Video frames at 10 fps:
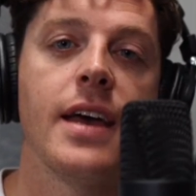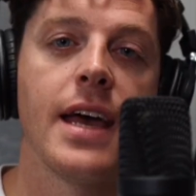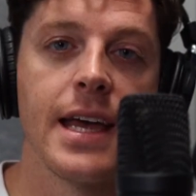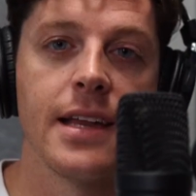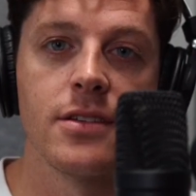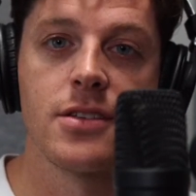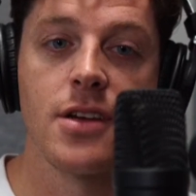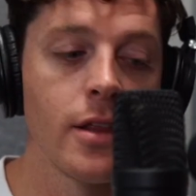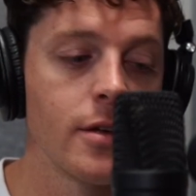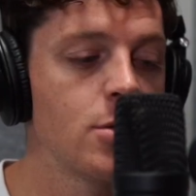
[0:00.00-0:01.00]
And
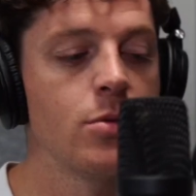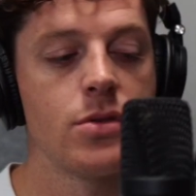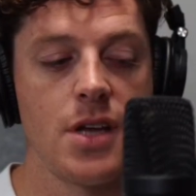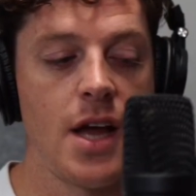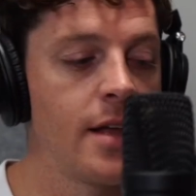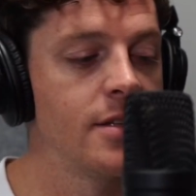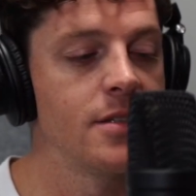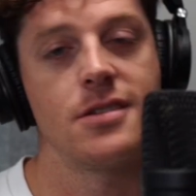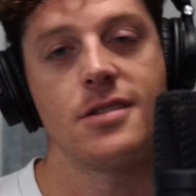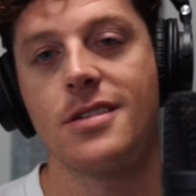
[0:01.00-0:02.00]
solitude,
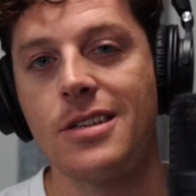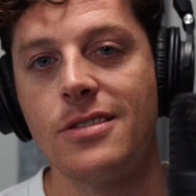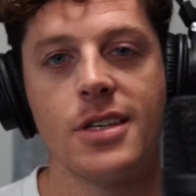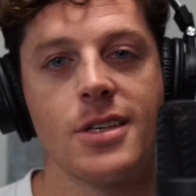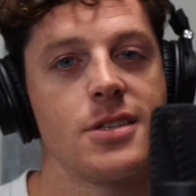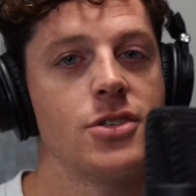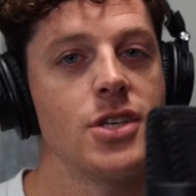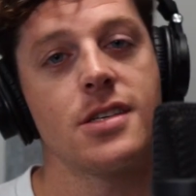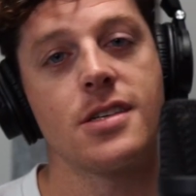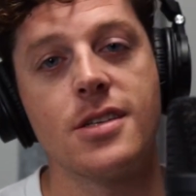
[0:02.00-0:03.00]
silence, stillness,
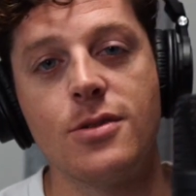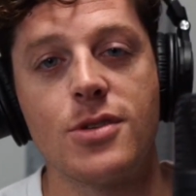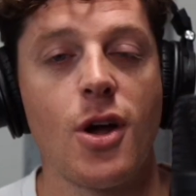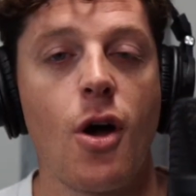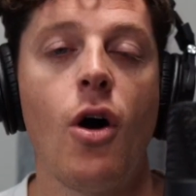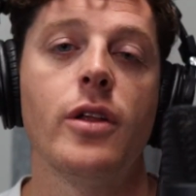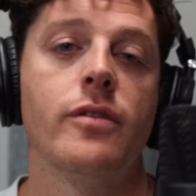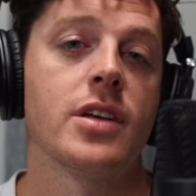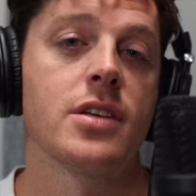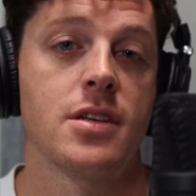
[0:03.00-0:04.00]
Jesus is using all of
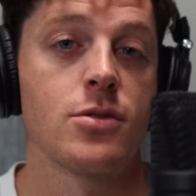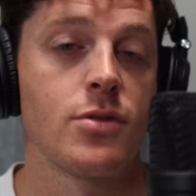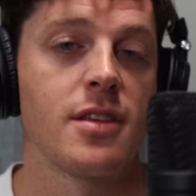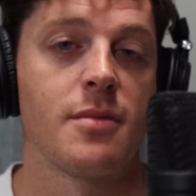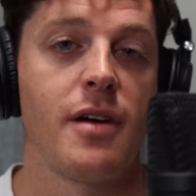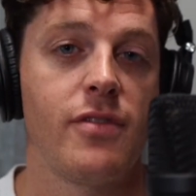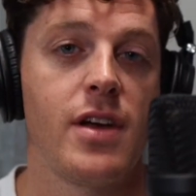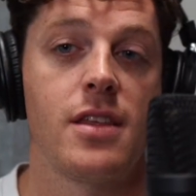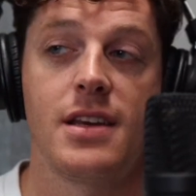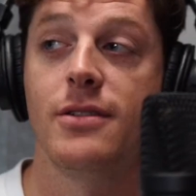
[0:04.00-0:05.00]
this to strengthen my
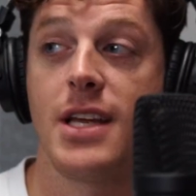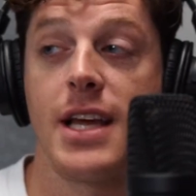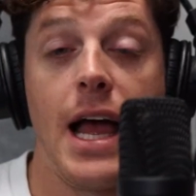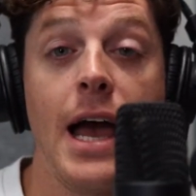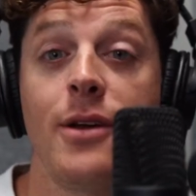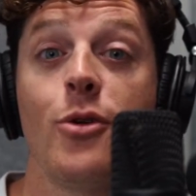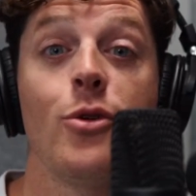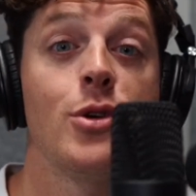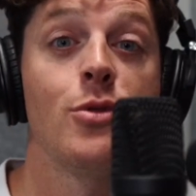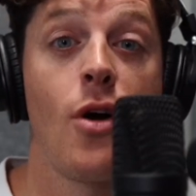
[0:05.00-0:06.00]
faith. And I was like, I don't know who
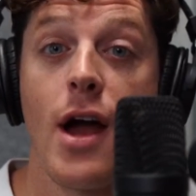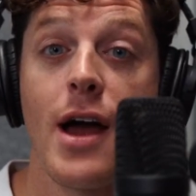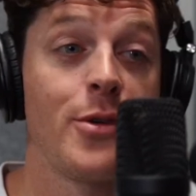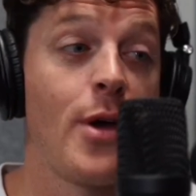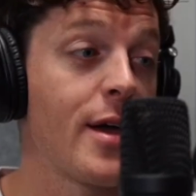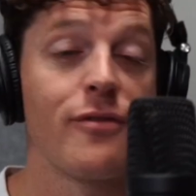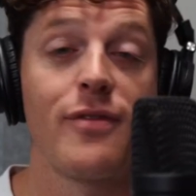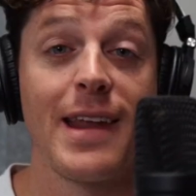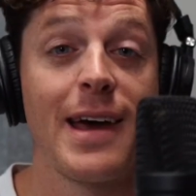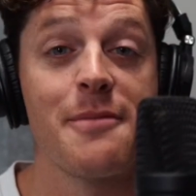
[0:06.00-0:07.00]
you are. I don't know how you
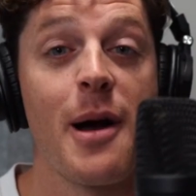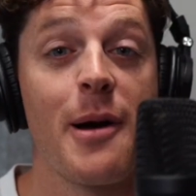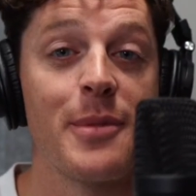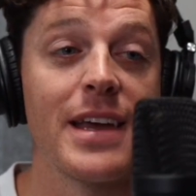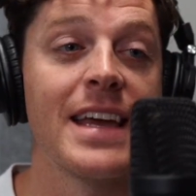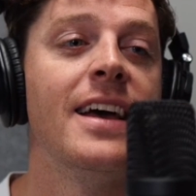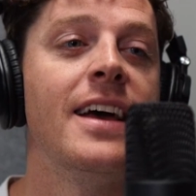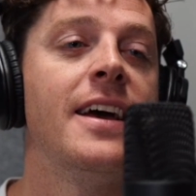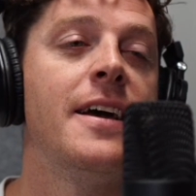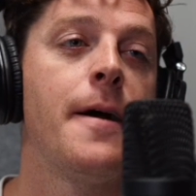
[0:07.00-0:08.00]
found out about me.
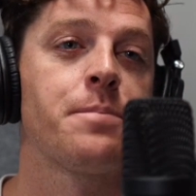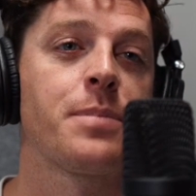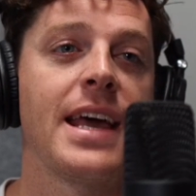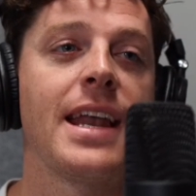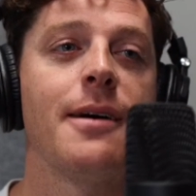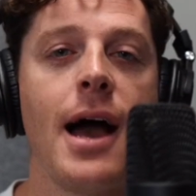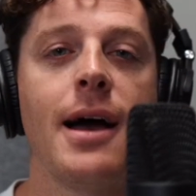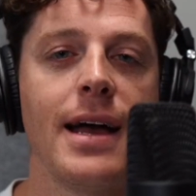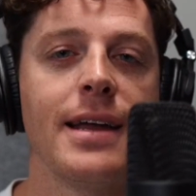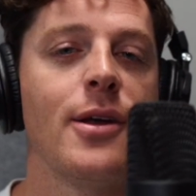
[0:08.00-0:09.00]
And
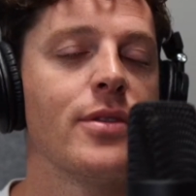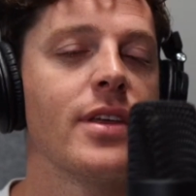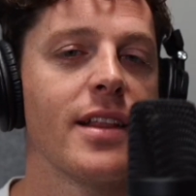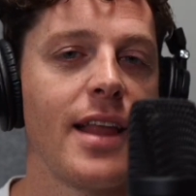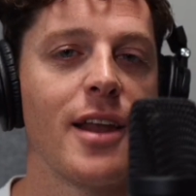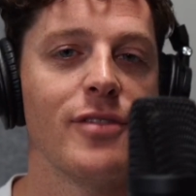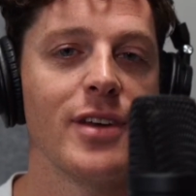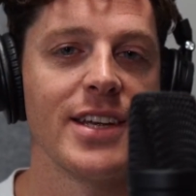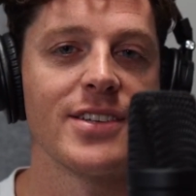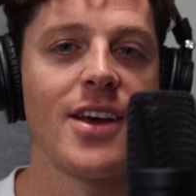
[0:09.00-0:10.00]
I know that a lot of it
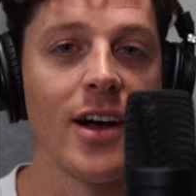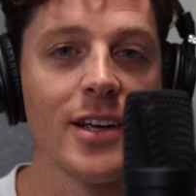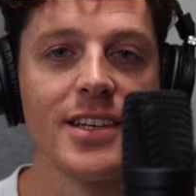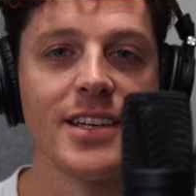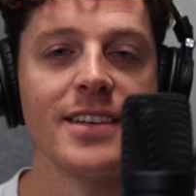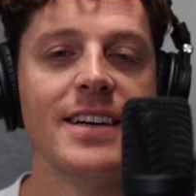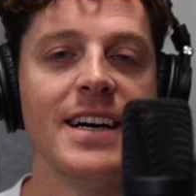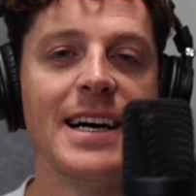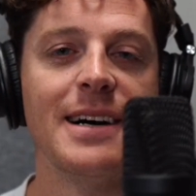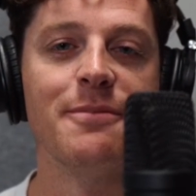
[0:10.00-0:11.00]
is Austin
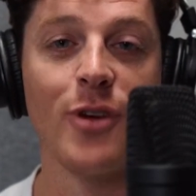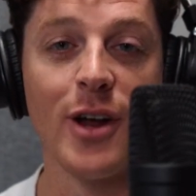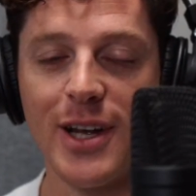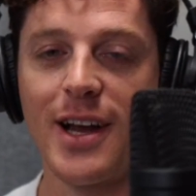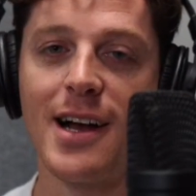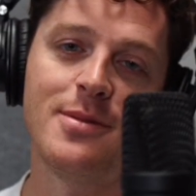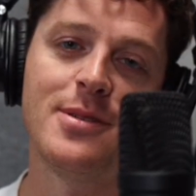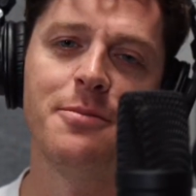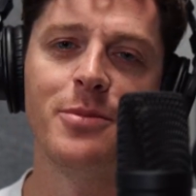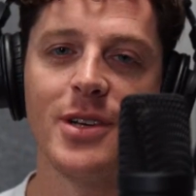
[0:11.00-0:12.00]
running Gospel
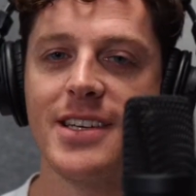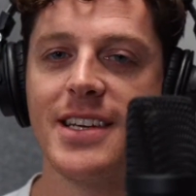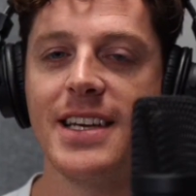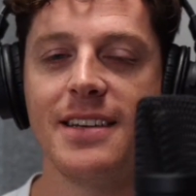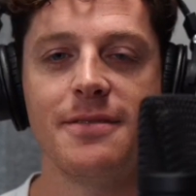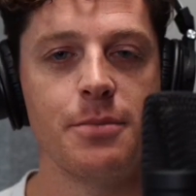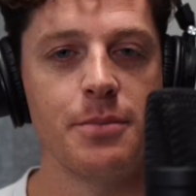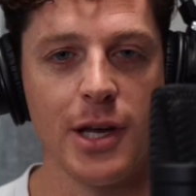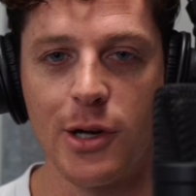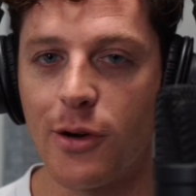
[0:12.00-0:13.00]
Simplicity,
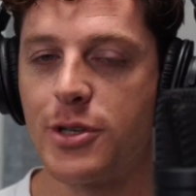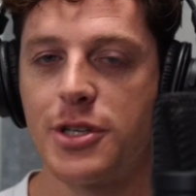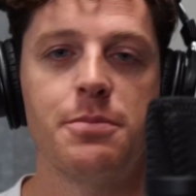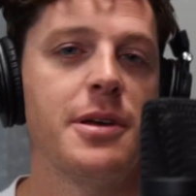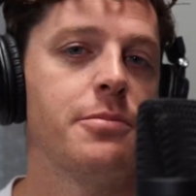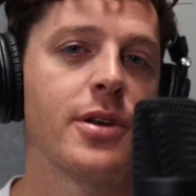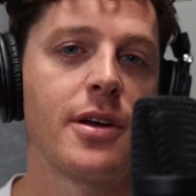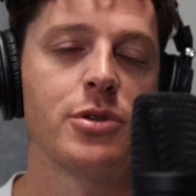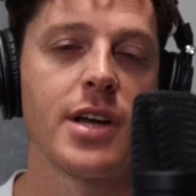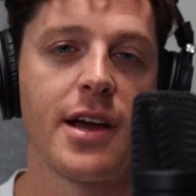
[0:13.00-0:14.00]
encouraging people to
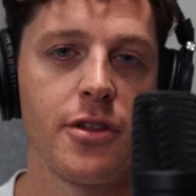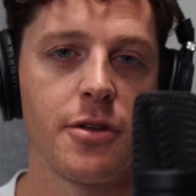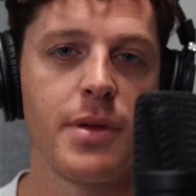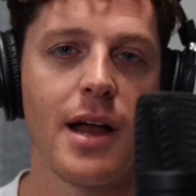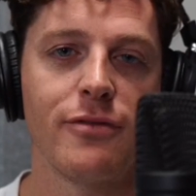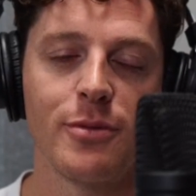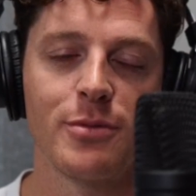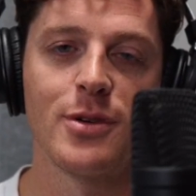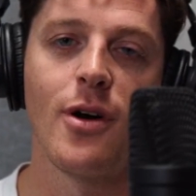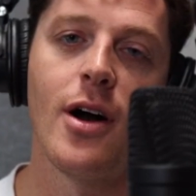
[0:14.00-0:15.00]
come check out other platforms.
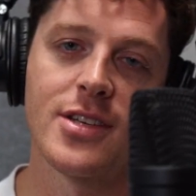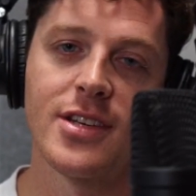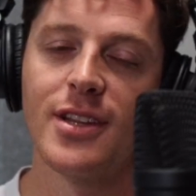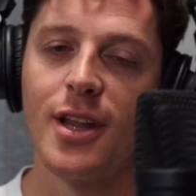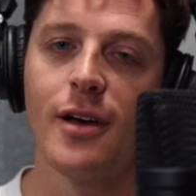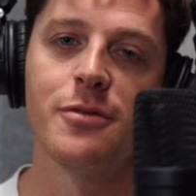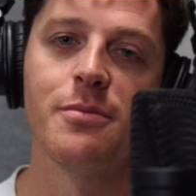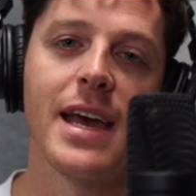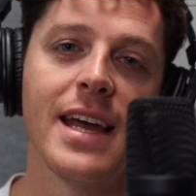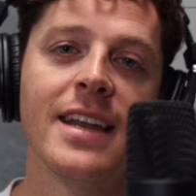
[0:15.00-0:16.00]
So Austin, love you,
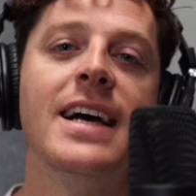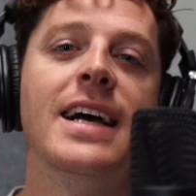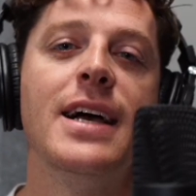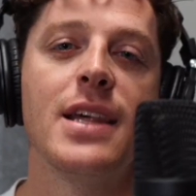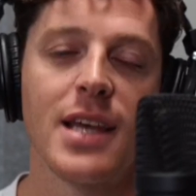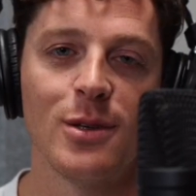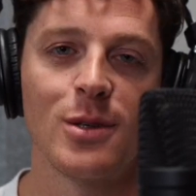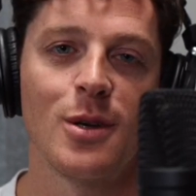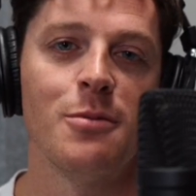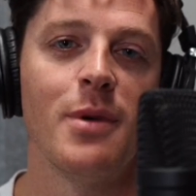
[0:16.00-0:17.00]
man. Thank you
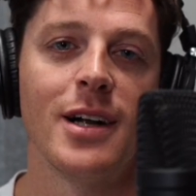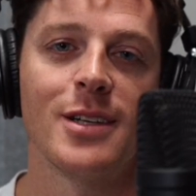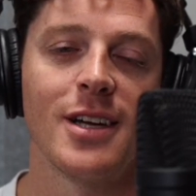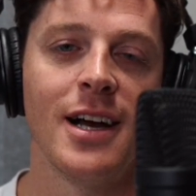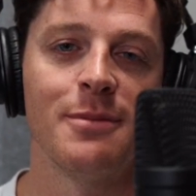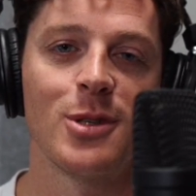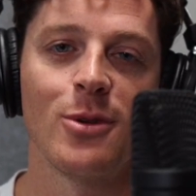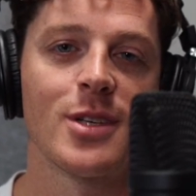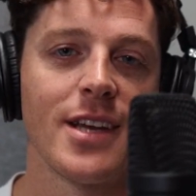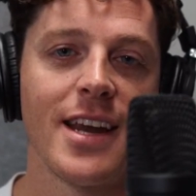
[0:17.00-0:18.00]
so much. I'm so
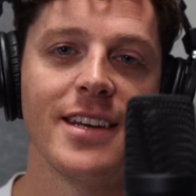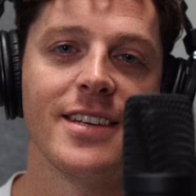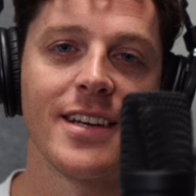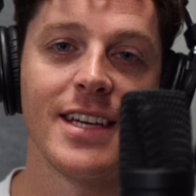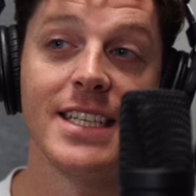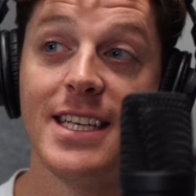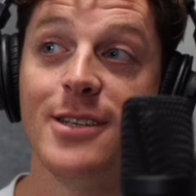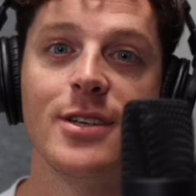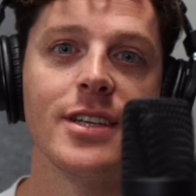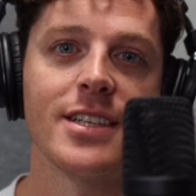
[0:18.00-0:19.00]
excited to
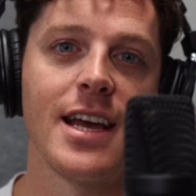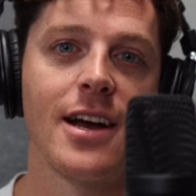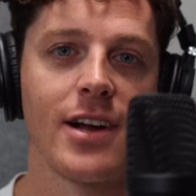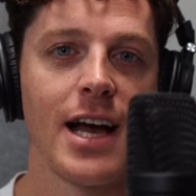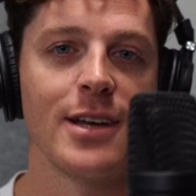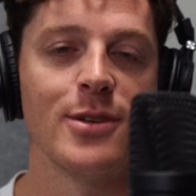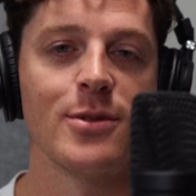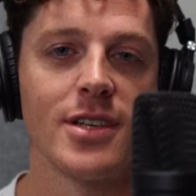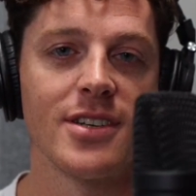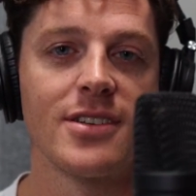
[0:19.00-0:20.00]
continue to see how God
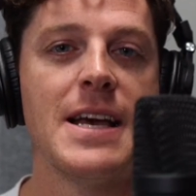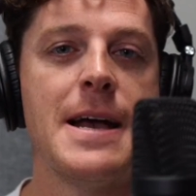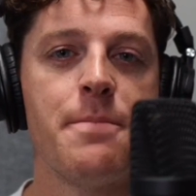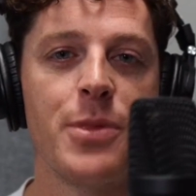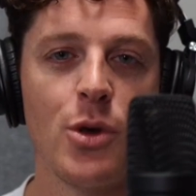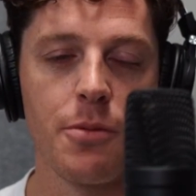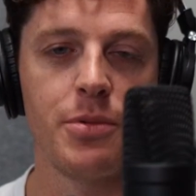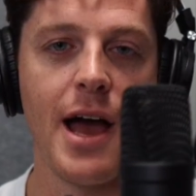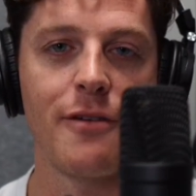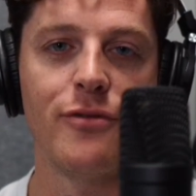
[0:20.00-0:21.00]
uses your
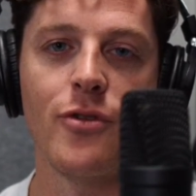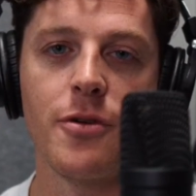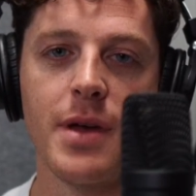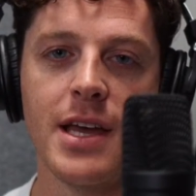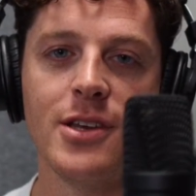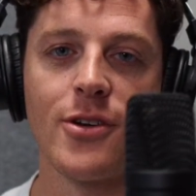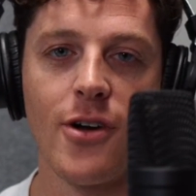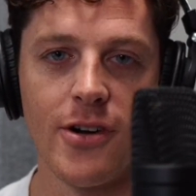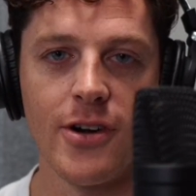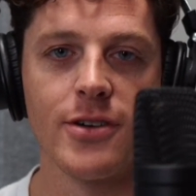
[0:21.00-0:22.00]
platform and your
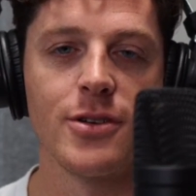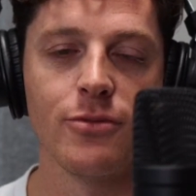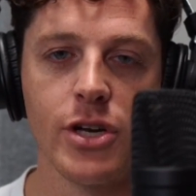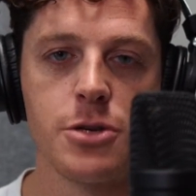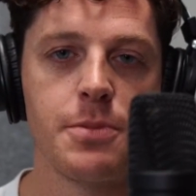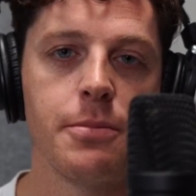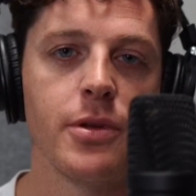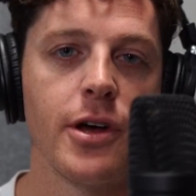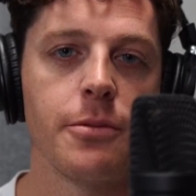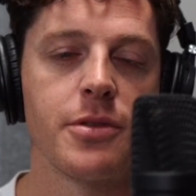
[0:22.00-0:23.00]
heart to reach people
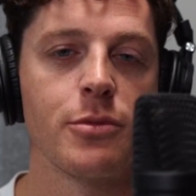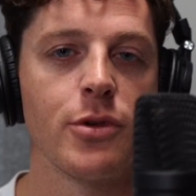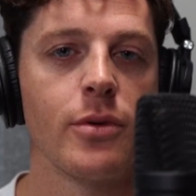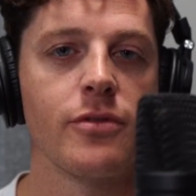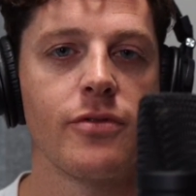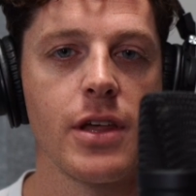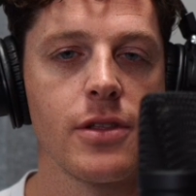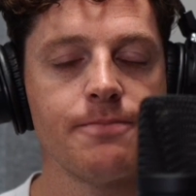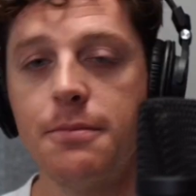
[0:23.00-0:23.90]
and help them grow in faith.